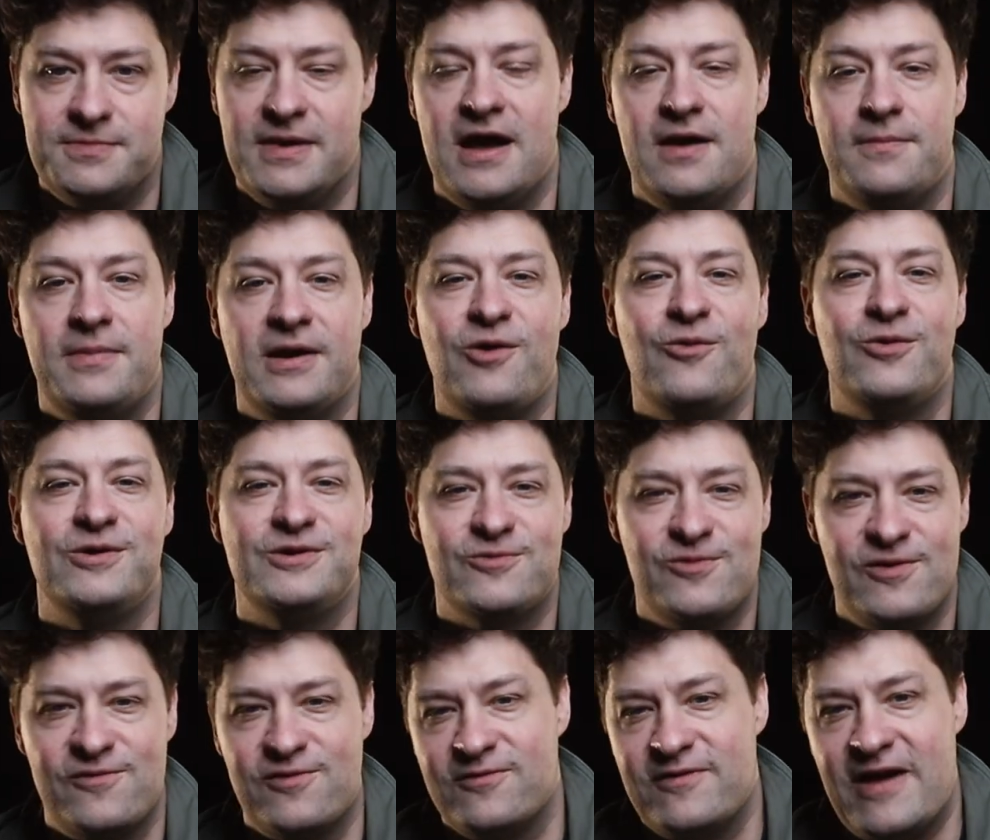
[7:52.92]
mile by going to
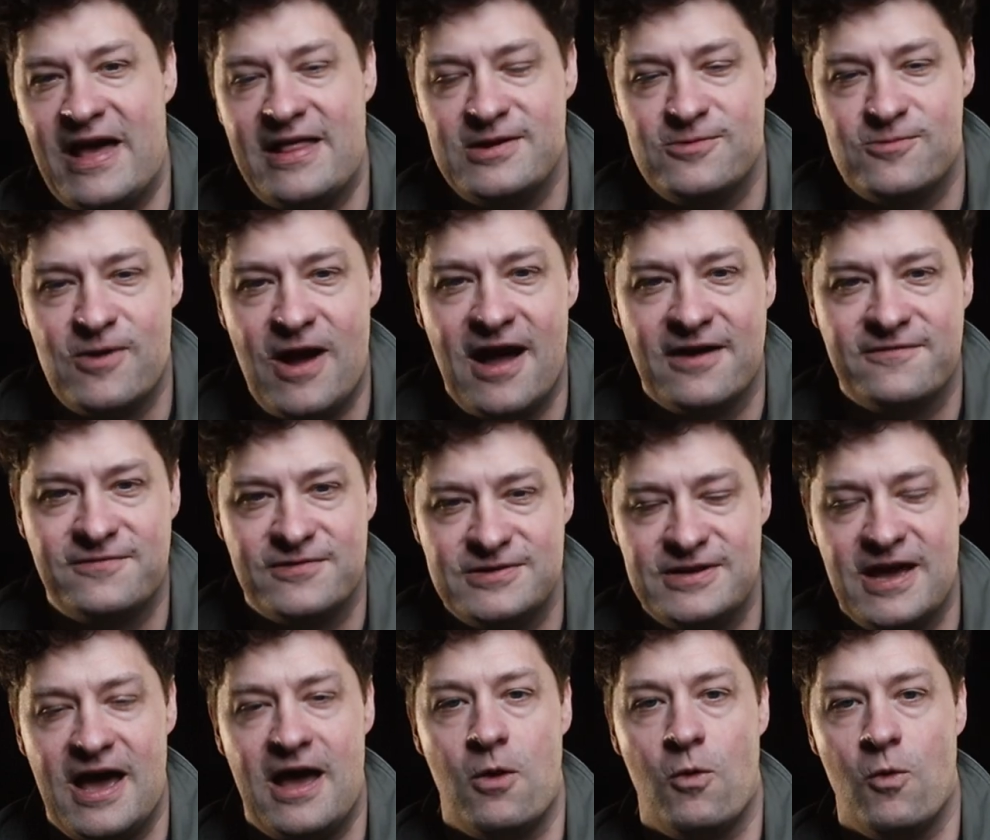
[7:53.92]

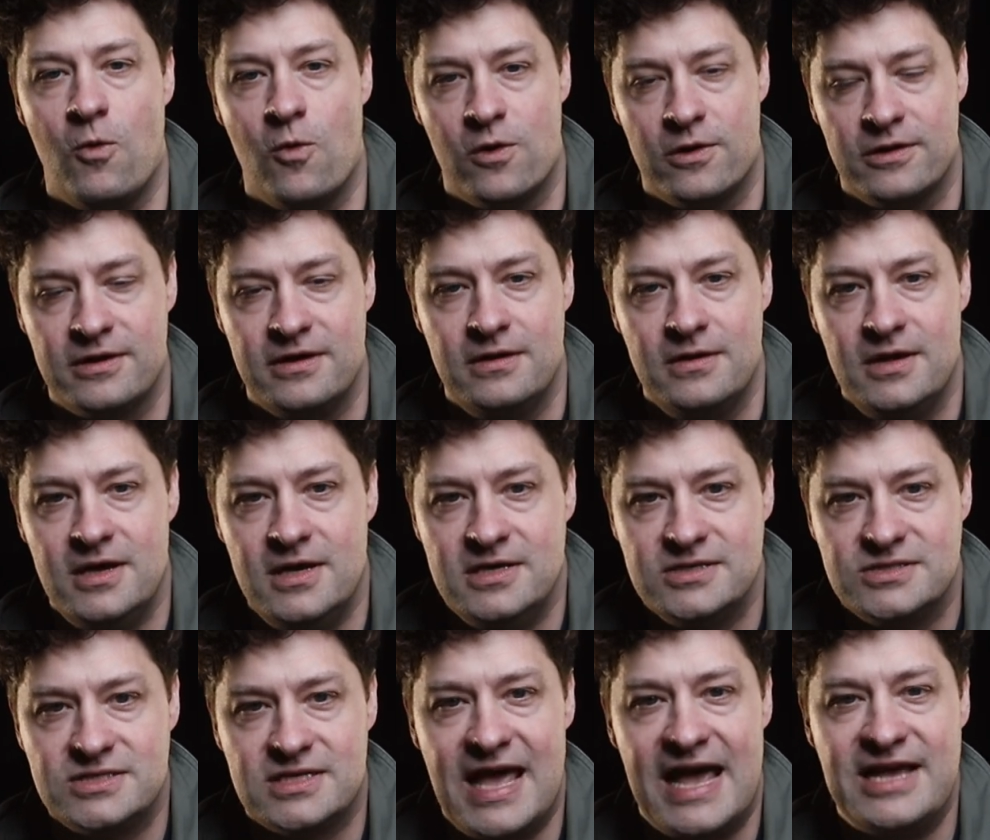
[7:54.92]
rivervalleyrockford.org
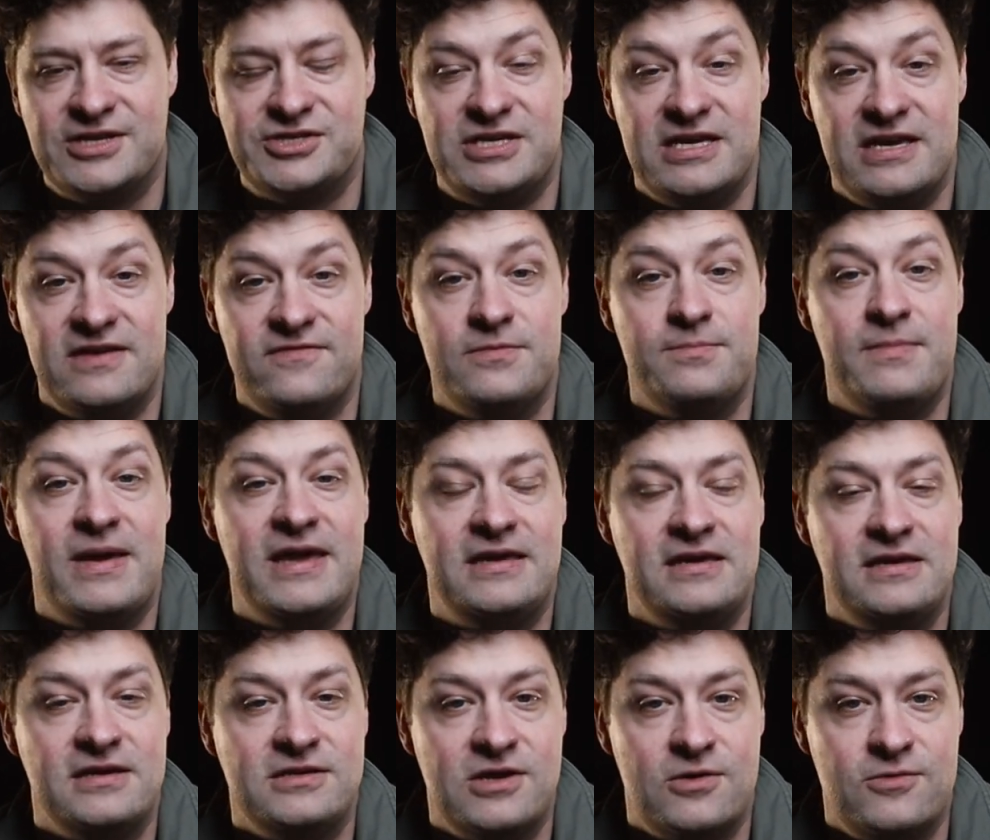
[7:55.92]
slash give and
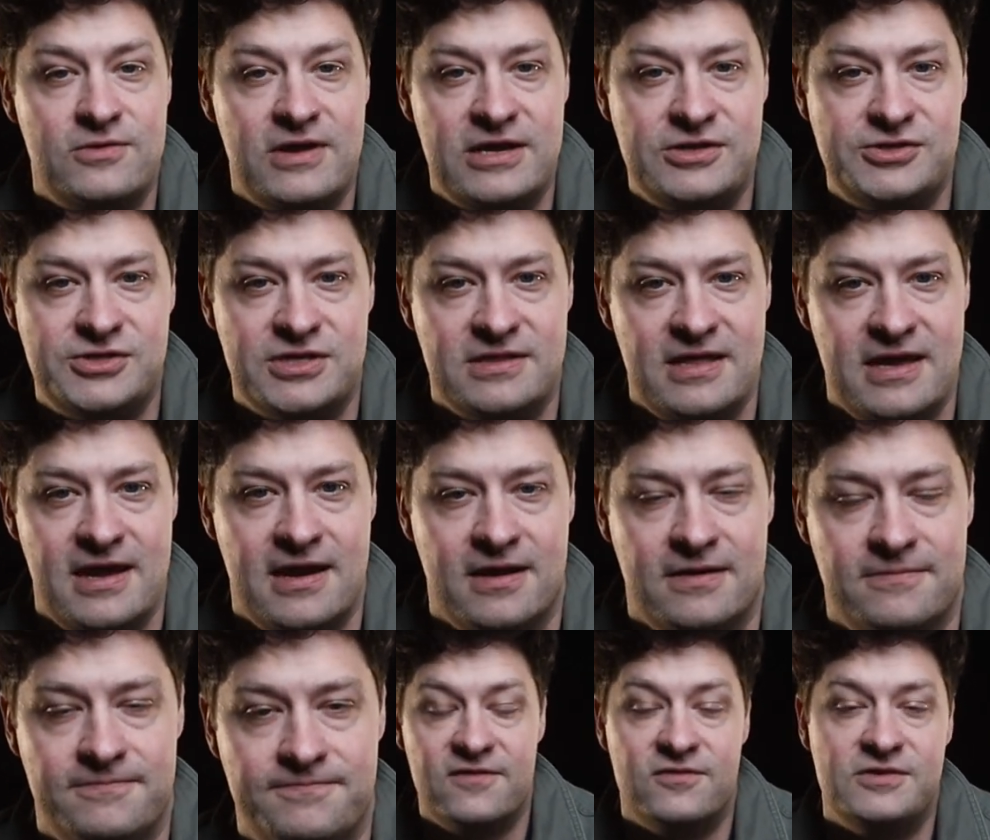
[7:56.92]
making a donation
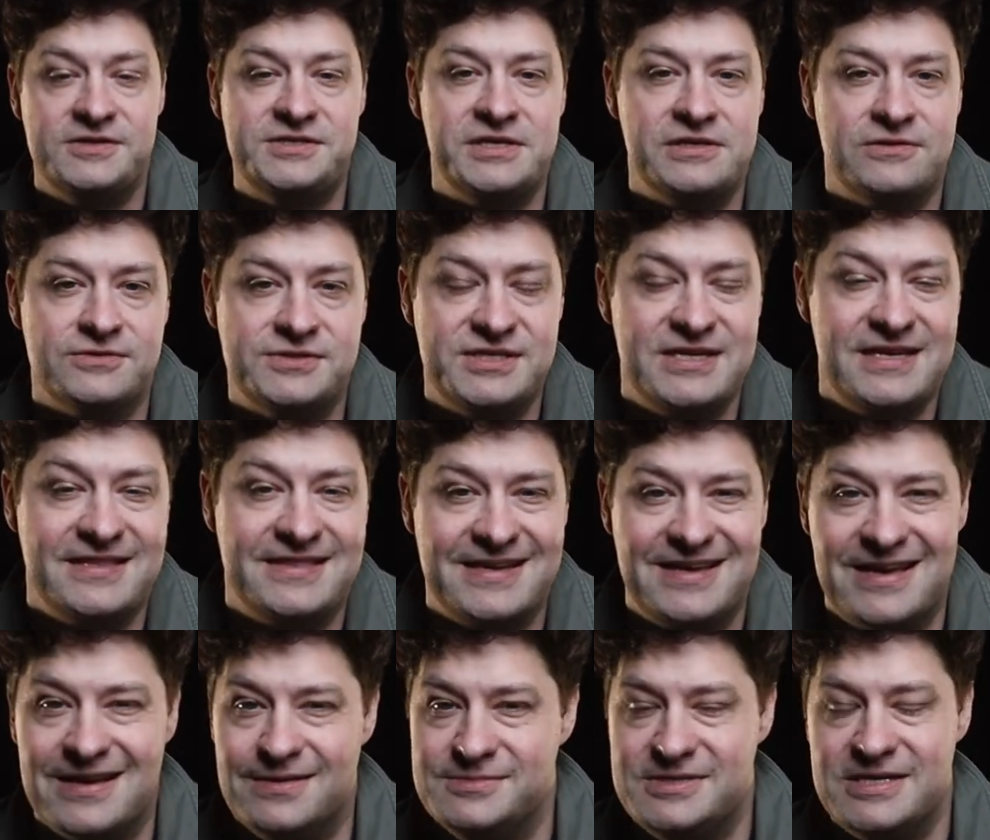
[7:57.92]
there. Every single cent
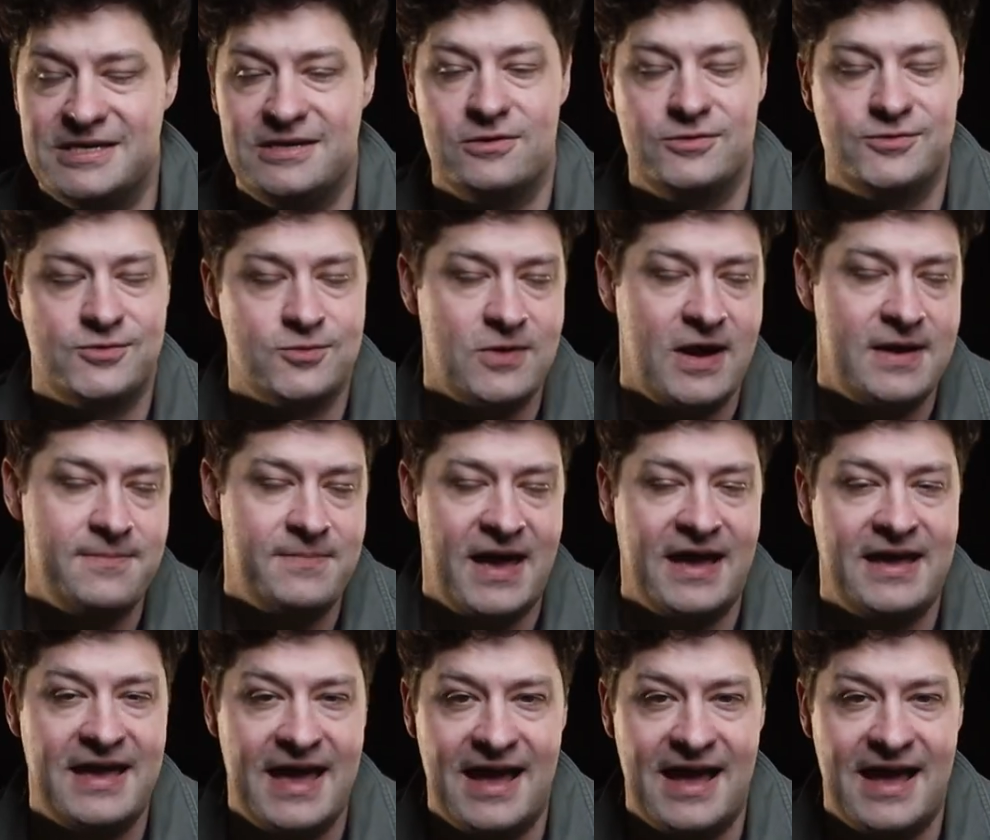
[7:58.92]
that comes in goes right back